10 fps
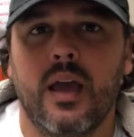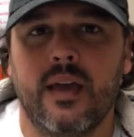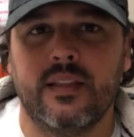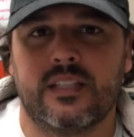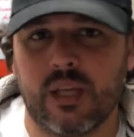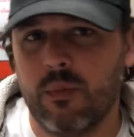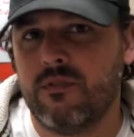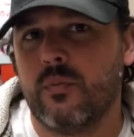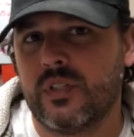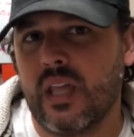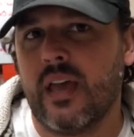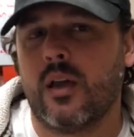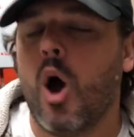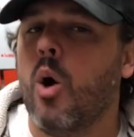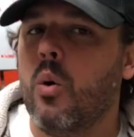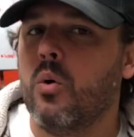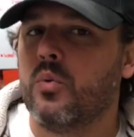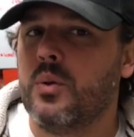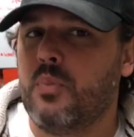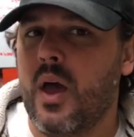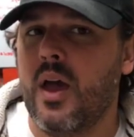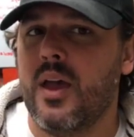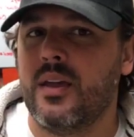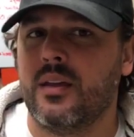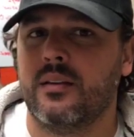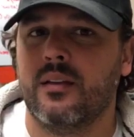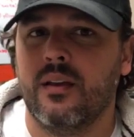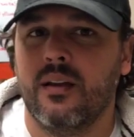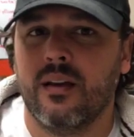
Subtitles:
And then some of it was like, oh, we'll repay. And